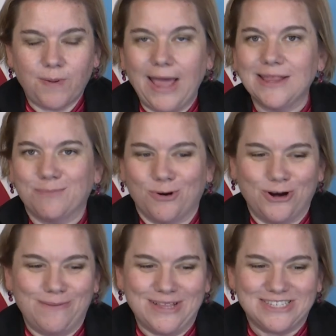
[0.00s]
pilot
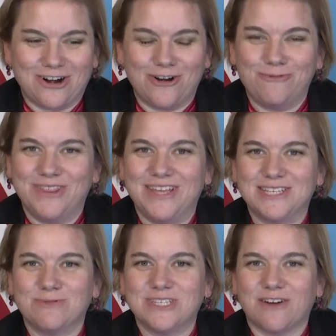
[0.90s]
program that started with
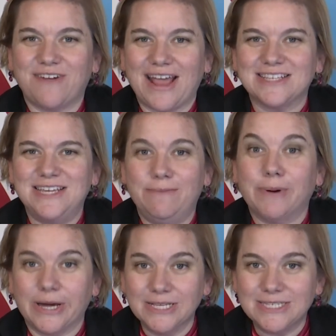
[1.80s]
this was our vaccine
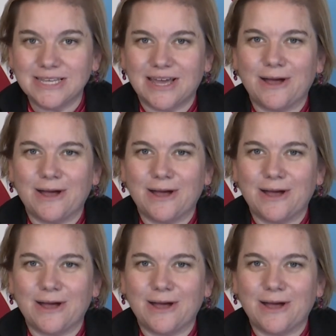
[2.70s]
bus,